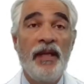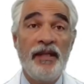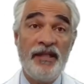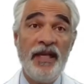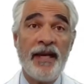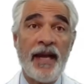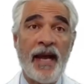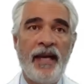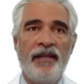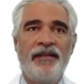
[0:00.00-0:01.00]

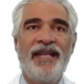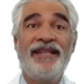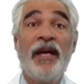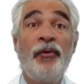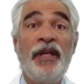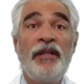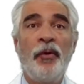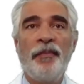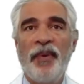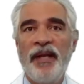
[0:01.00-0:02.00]
DNI, the dull needle
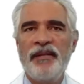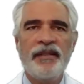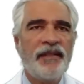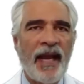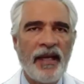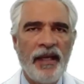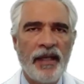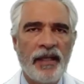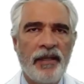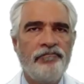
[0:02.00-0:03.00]
implanter
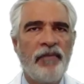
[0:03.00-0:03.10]
technique,